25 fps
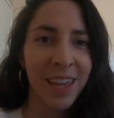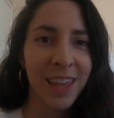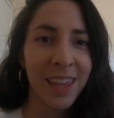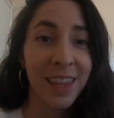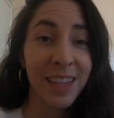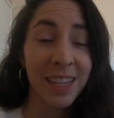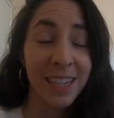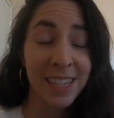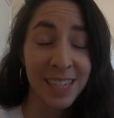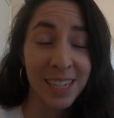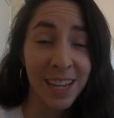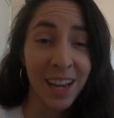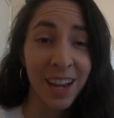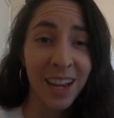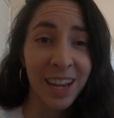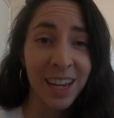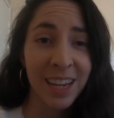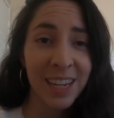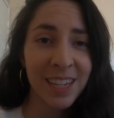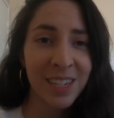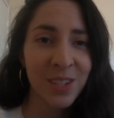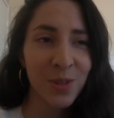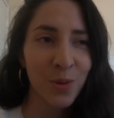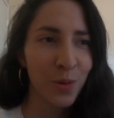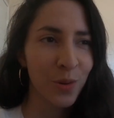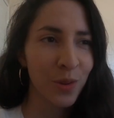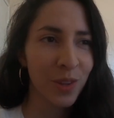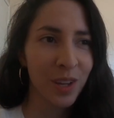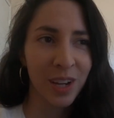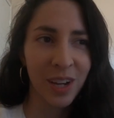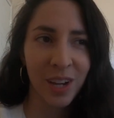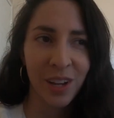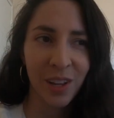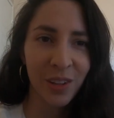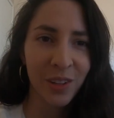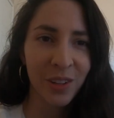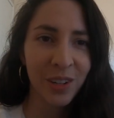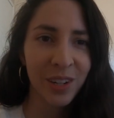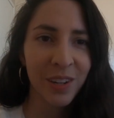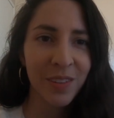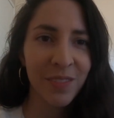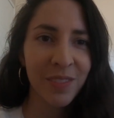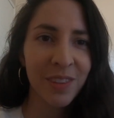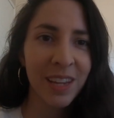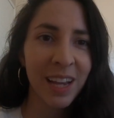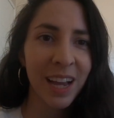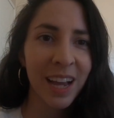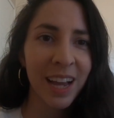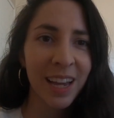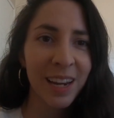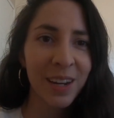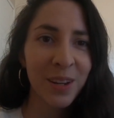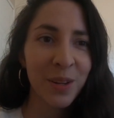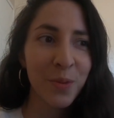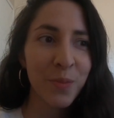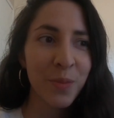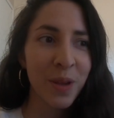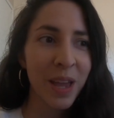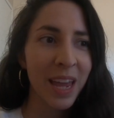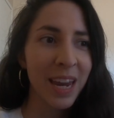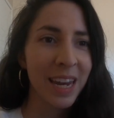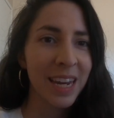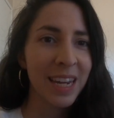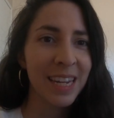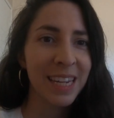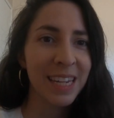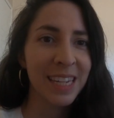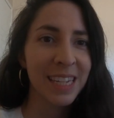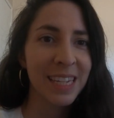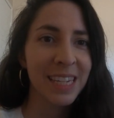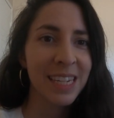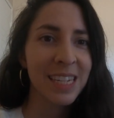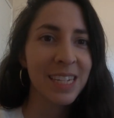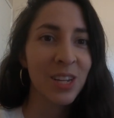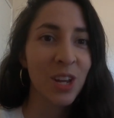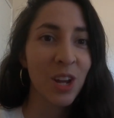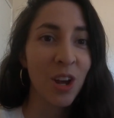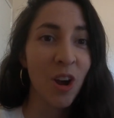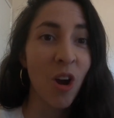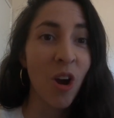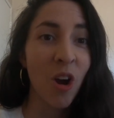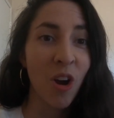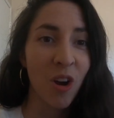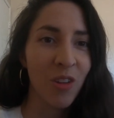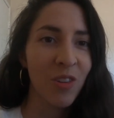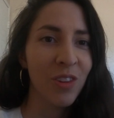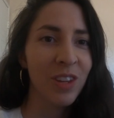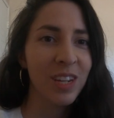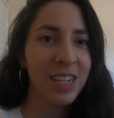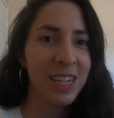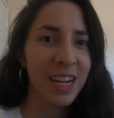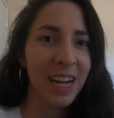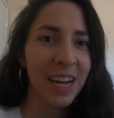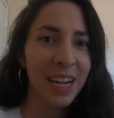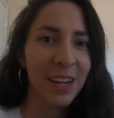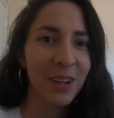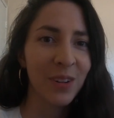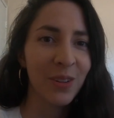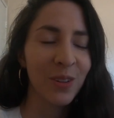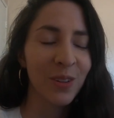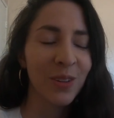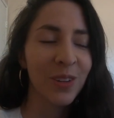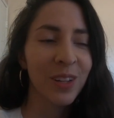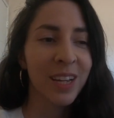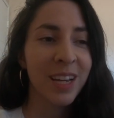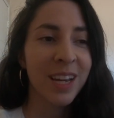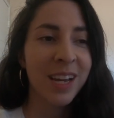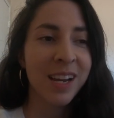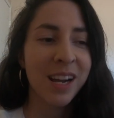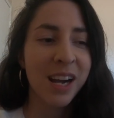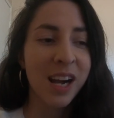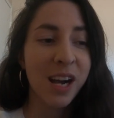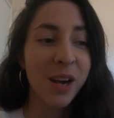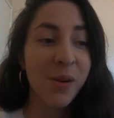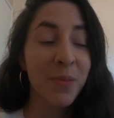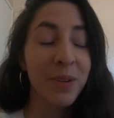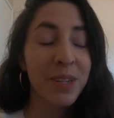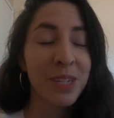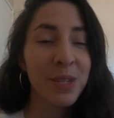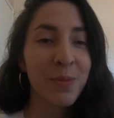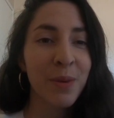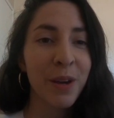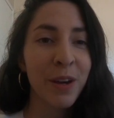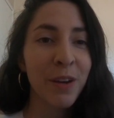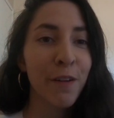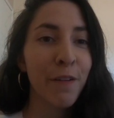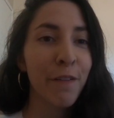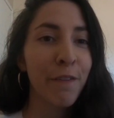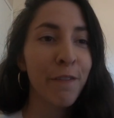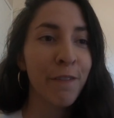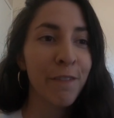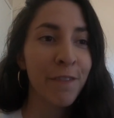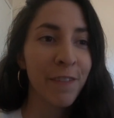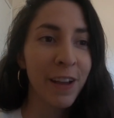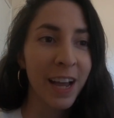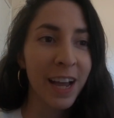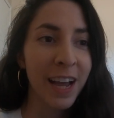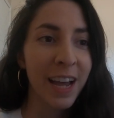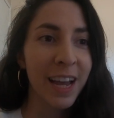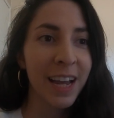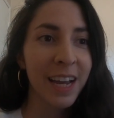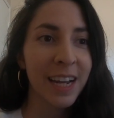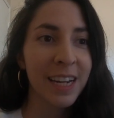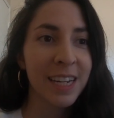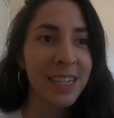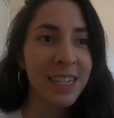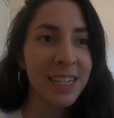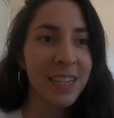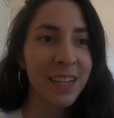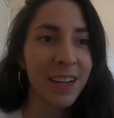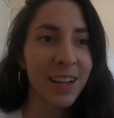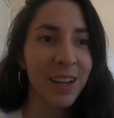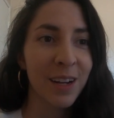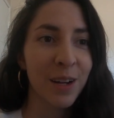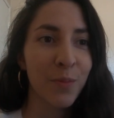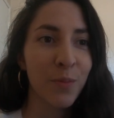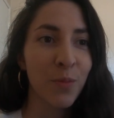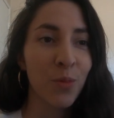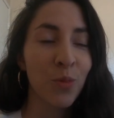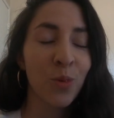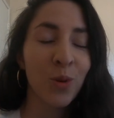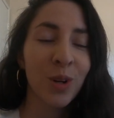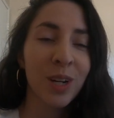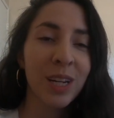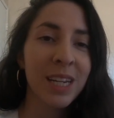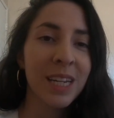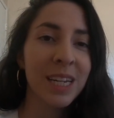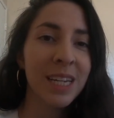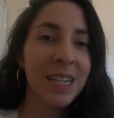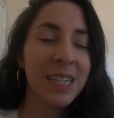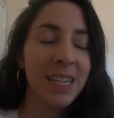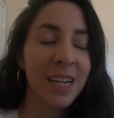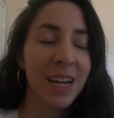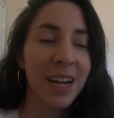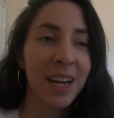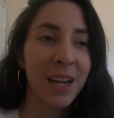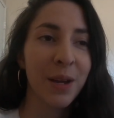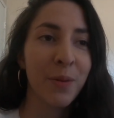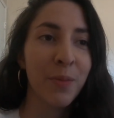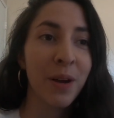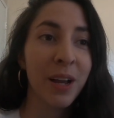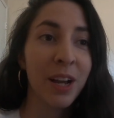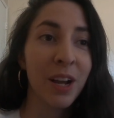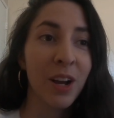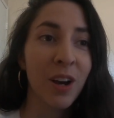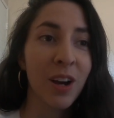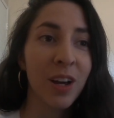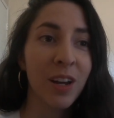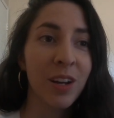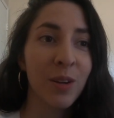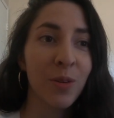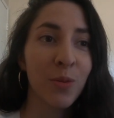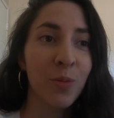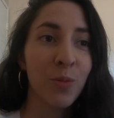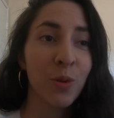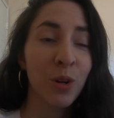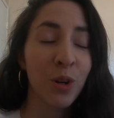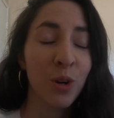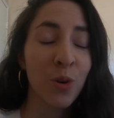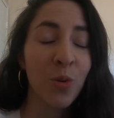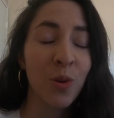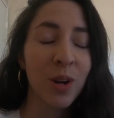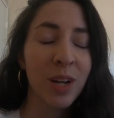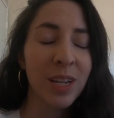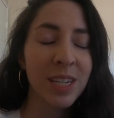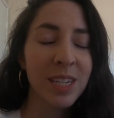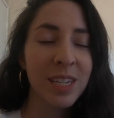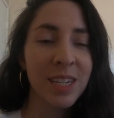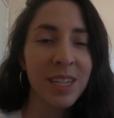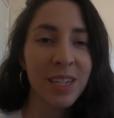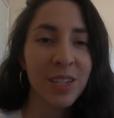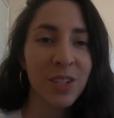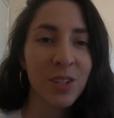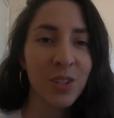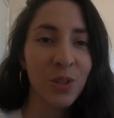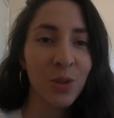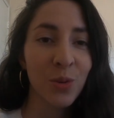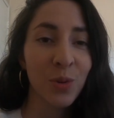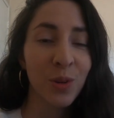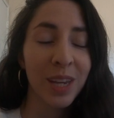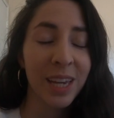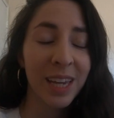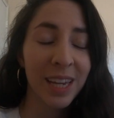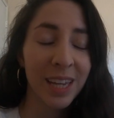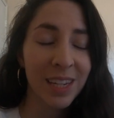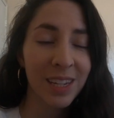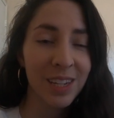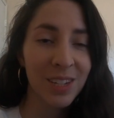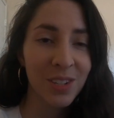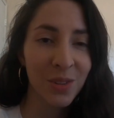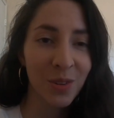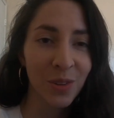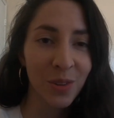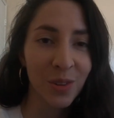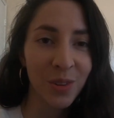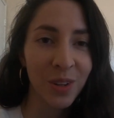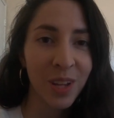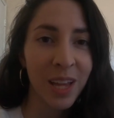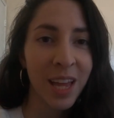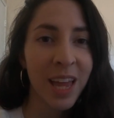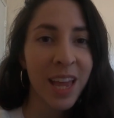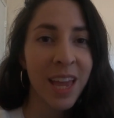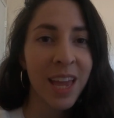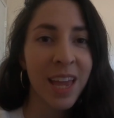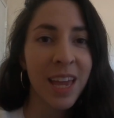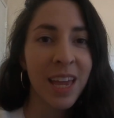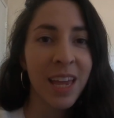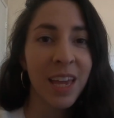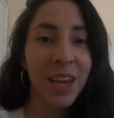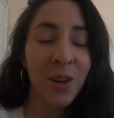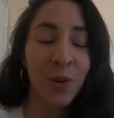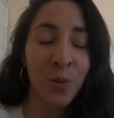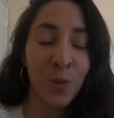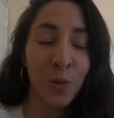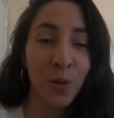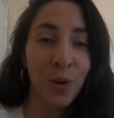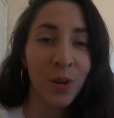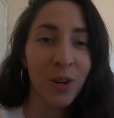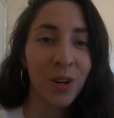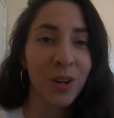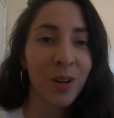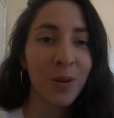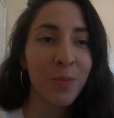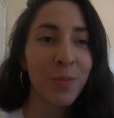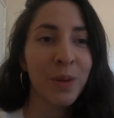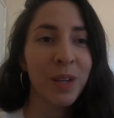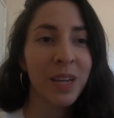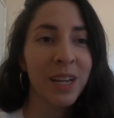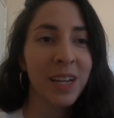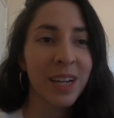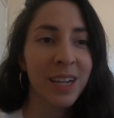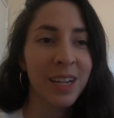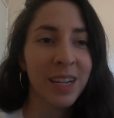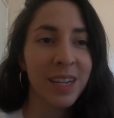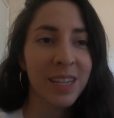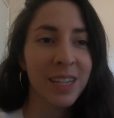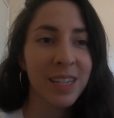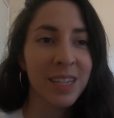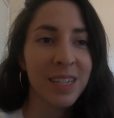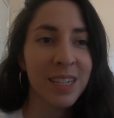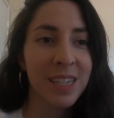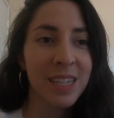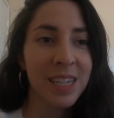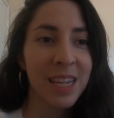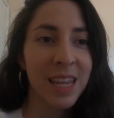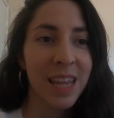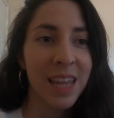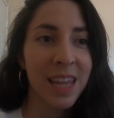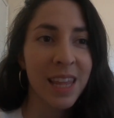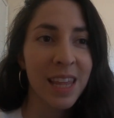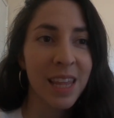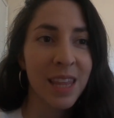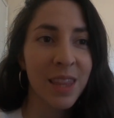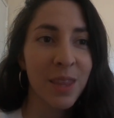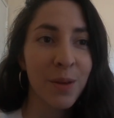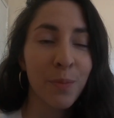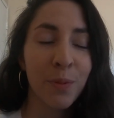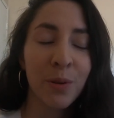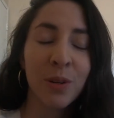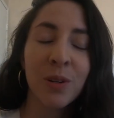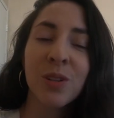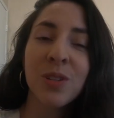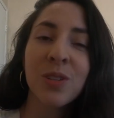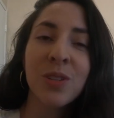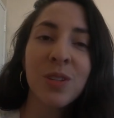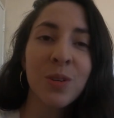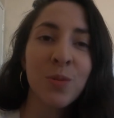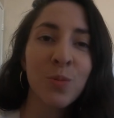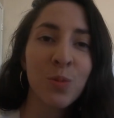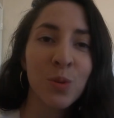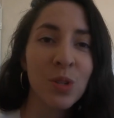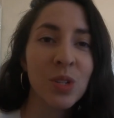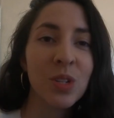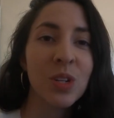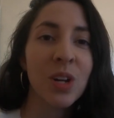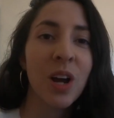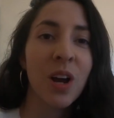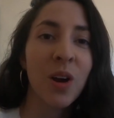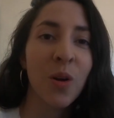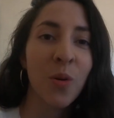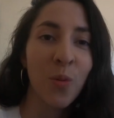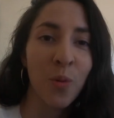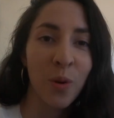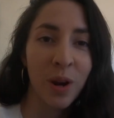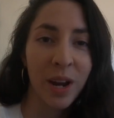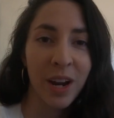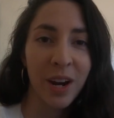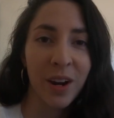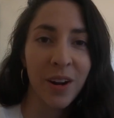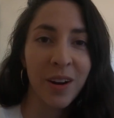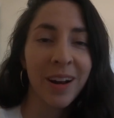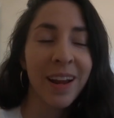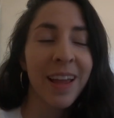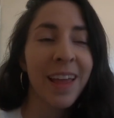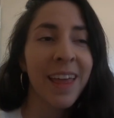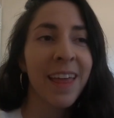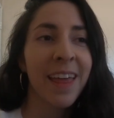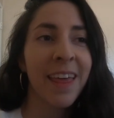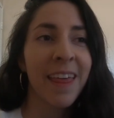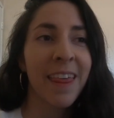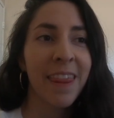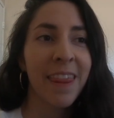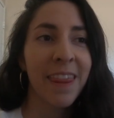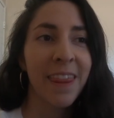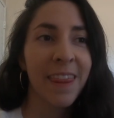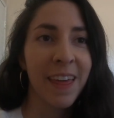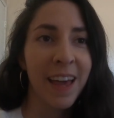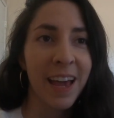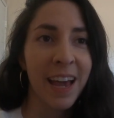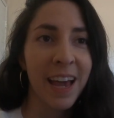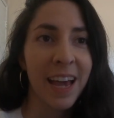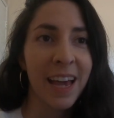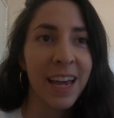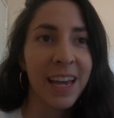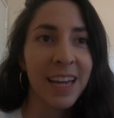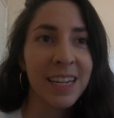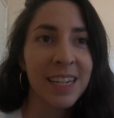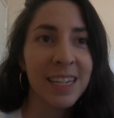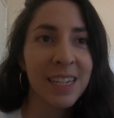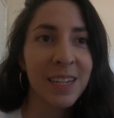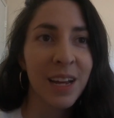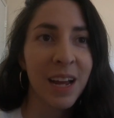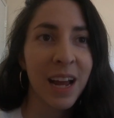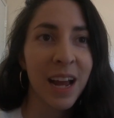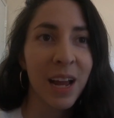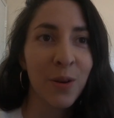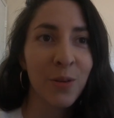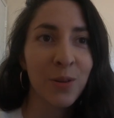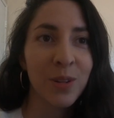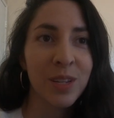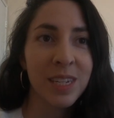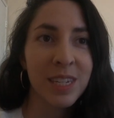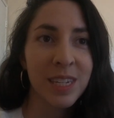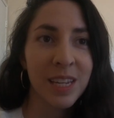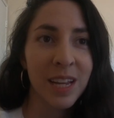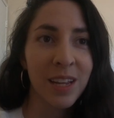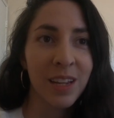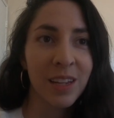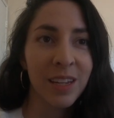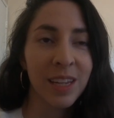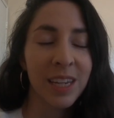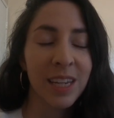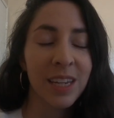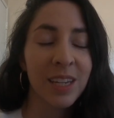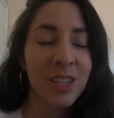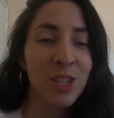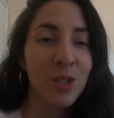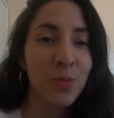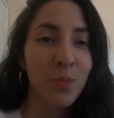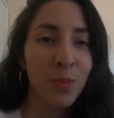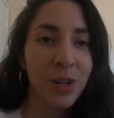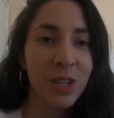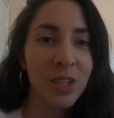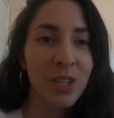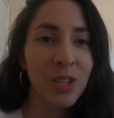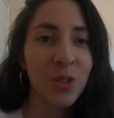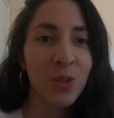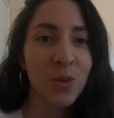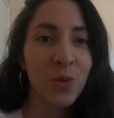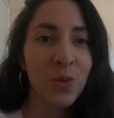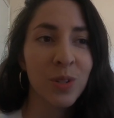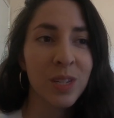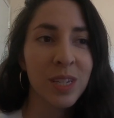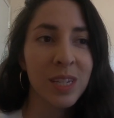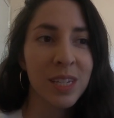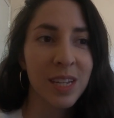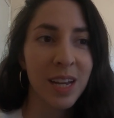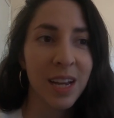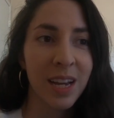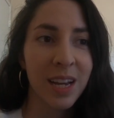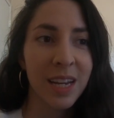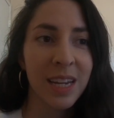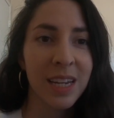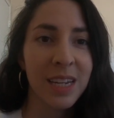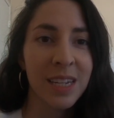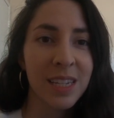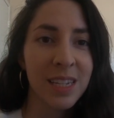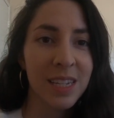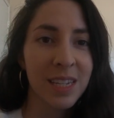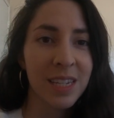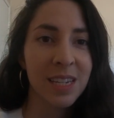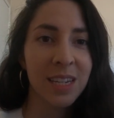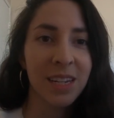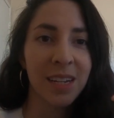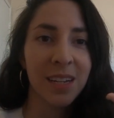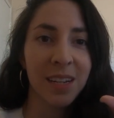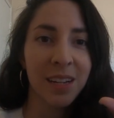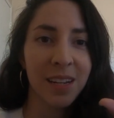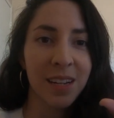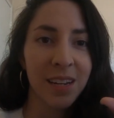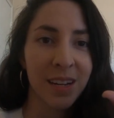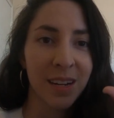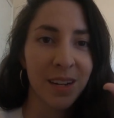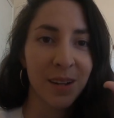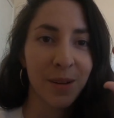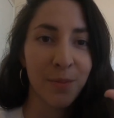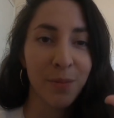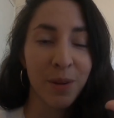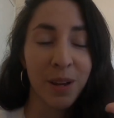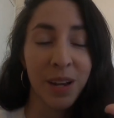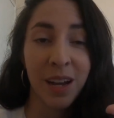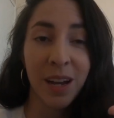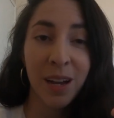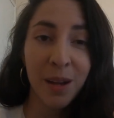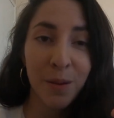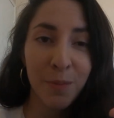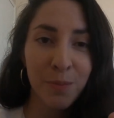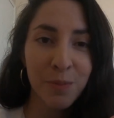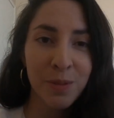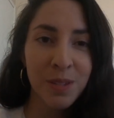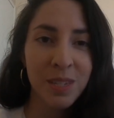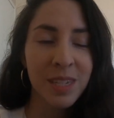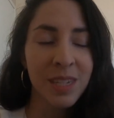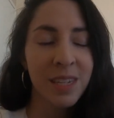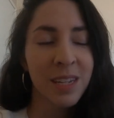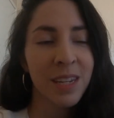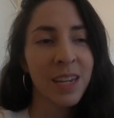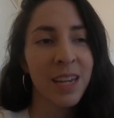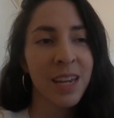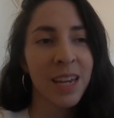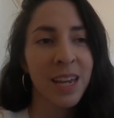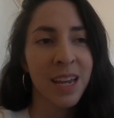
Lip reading: the size or the color of the item and it is on the title. As a matter of fact, one time I got a request to cancel an order because the person was not aware that I was selling espresso sized cups.